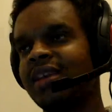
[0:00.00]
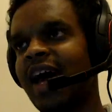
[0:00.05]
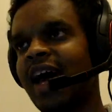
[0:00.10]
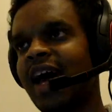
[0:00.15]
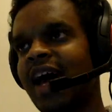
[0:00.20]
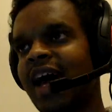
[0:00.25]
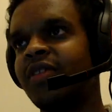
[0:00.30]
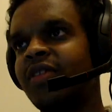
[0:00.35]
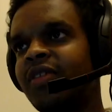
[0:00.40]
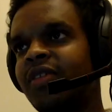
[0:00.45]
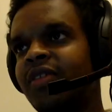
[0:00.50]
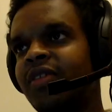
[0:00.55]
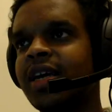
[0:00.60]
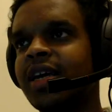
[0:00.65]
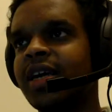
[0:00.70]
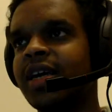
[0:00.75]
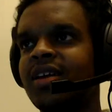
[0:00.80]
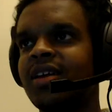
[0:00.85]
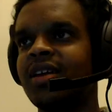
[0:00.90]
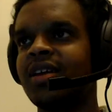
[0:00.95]
the weaker their
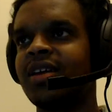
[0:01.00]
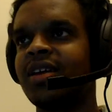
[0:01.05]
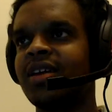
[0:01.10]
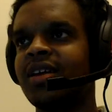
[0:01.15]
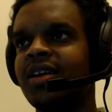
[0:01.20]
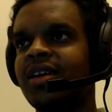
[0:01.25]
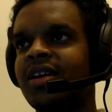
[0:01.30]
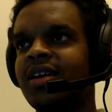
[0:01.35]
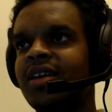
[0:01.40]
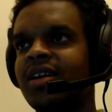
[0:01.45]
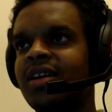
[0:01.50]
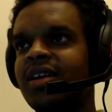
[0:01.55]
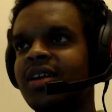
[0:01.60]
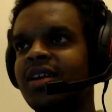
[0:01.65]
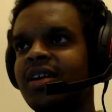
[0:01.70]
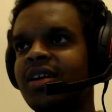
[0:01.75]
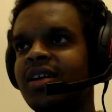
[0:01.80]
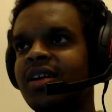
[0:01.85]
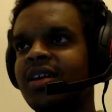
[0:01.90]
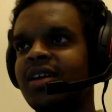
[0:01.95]
position
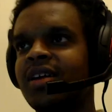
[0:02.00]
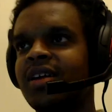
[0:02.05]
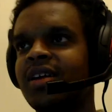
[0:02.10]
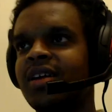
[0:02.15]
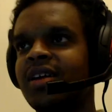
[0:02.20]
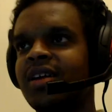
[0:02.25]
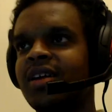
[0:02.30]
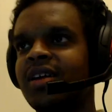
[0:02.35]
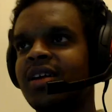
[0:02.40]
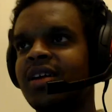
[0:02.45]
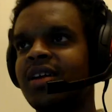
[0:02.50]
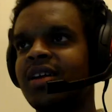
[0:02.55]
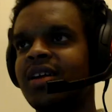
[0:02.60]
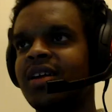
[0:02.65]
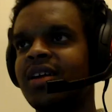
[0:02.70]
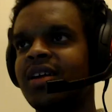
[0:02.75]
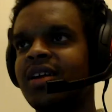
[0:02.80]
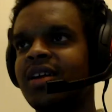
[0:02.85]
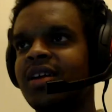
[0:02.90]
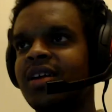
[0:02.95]
in
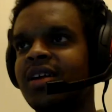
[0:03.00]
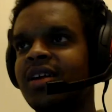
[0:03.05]
negotiations.